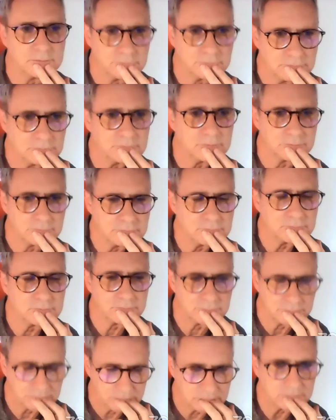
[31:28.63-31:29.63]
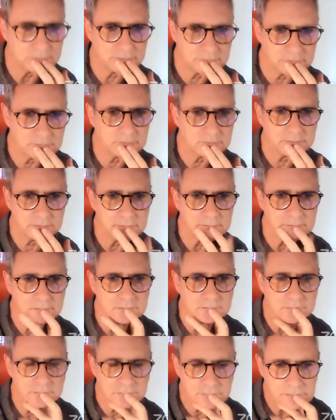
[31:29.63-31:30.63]
So when I met Chris for the
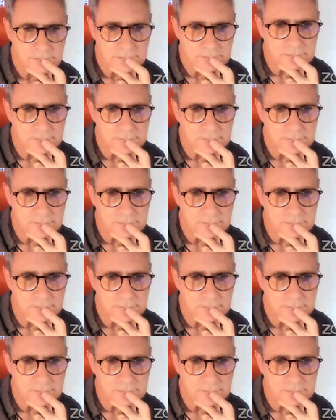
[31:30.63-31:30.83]
first time, he